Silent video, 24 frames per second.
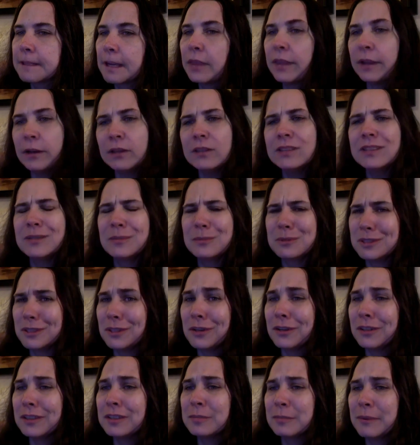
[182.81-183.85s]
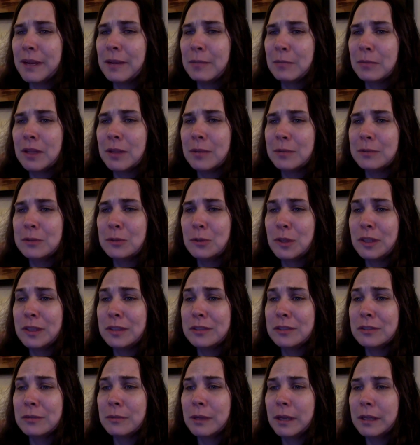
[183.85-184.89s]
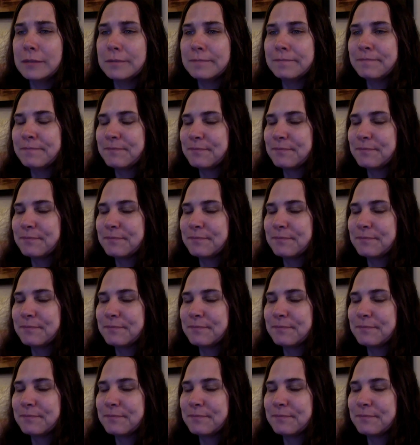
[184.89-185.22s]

There is some serious bad blood between these two men.